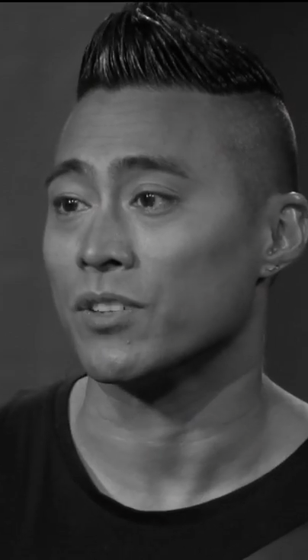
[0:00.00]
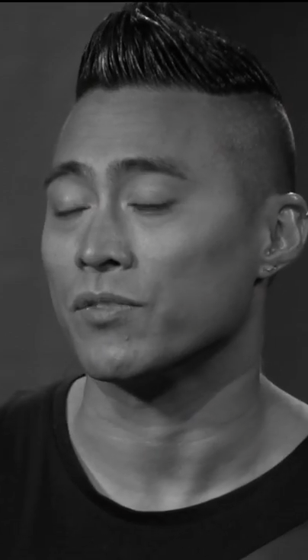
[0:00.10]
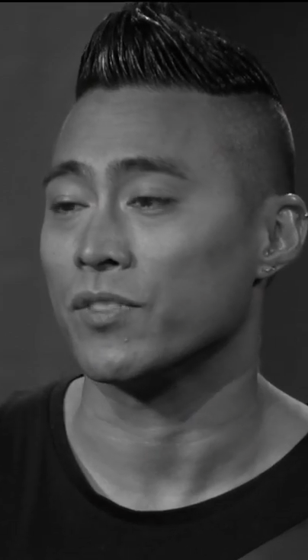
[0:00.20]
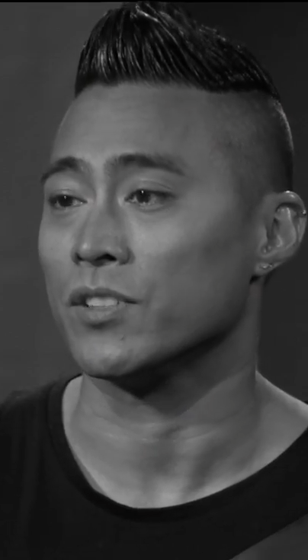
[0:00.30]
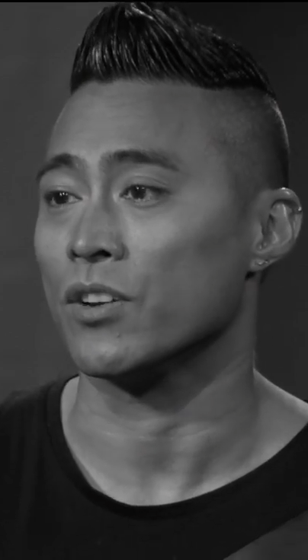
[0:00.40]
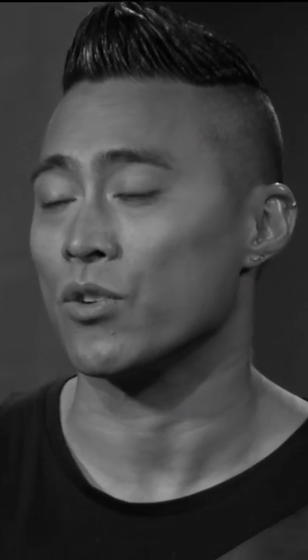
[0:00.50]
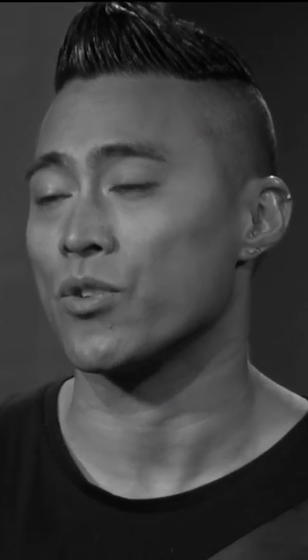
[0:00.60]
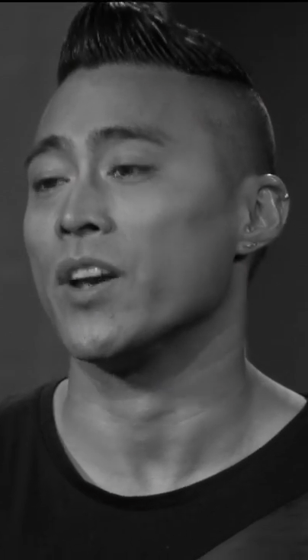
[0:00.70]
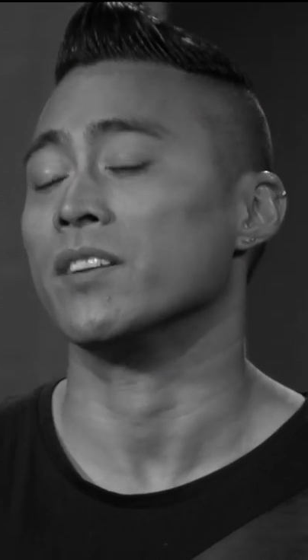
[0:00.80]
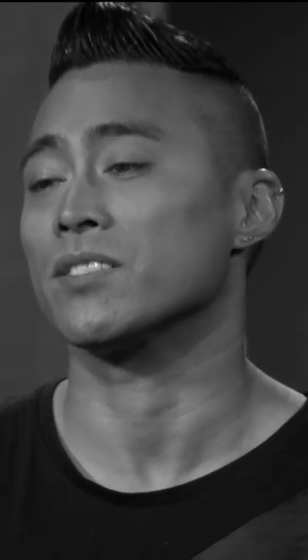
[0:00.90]
of you know
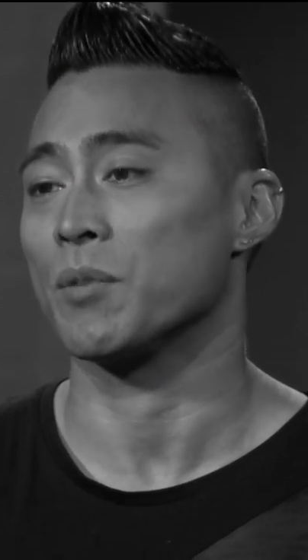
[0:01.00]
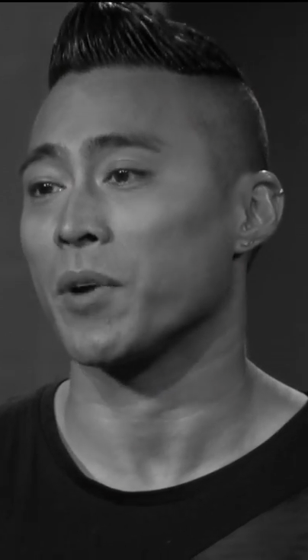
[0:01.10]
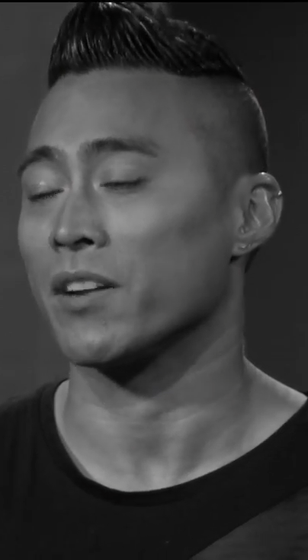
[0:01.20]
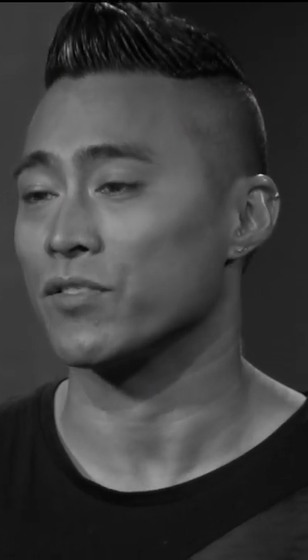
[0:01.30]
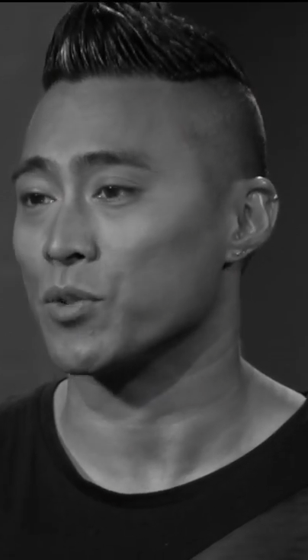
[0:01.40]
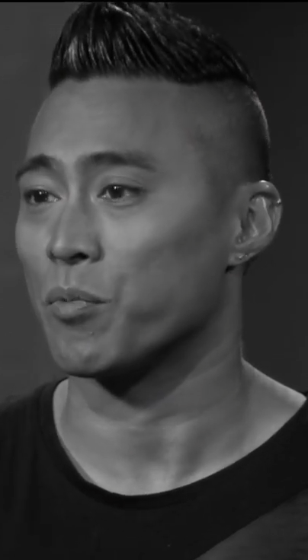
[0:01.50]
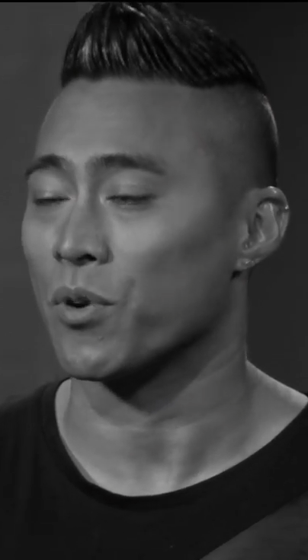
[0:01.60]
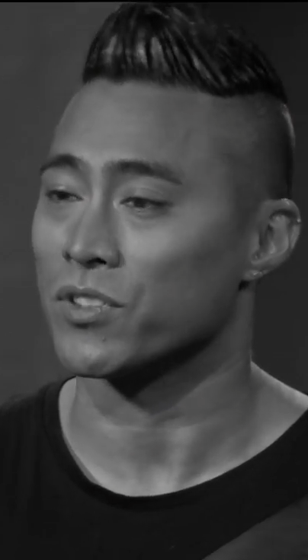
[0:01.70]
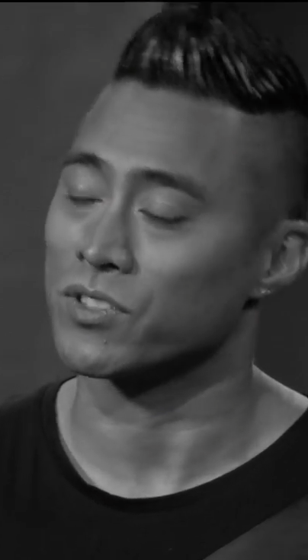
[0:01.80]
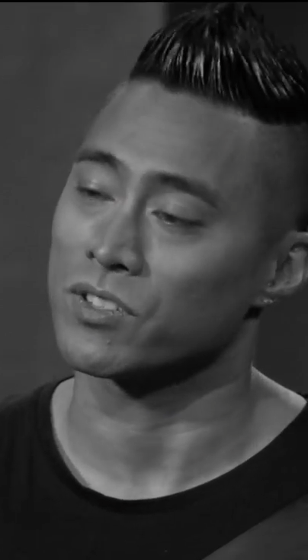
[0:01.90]
creating some kind of
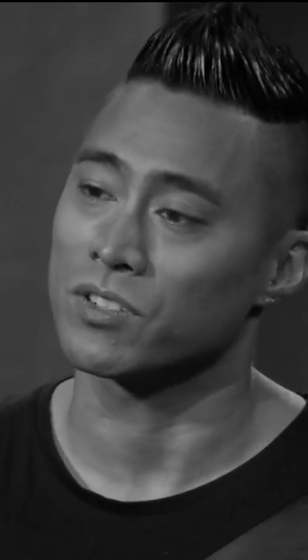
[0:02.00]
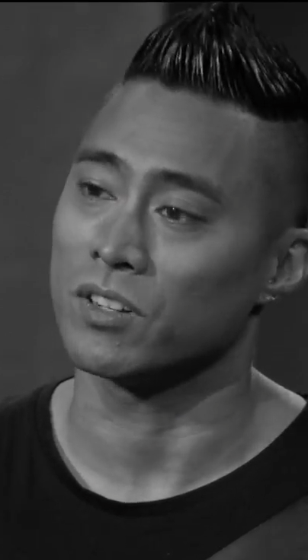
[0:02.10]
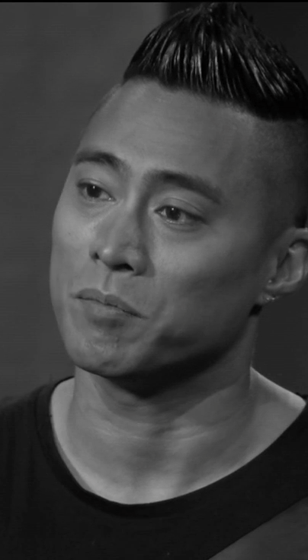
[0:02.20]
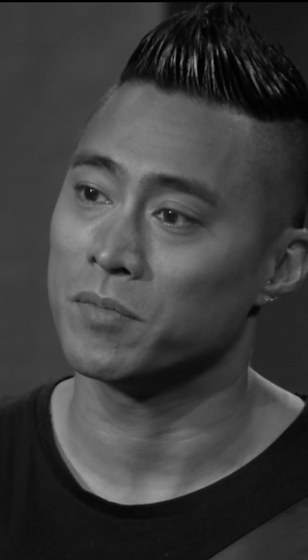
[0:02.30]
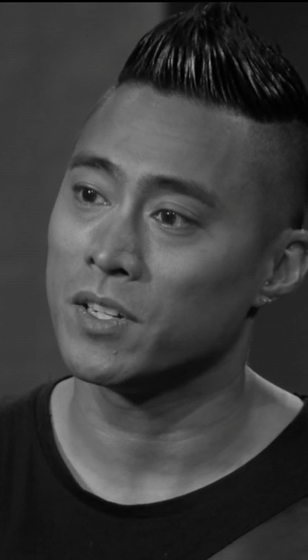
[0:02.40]
support system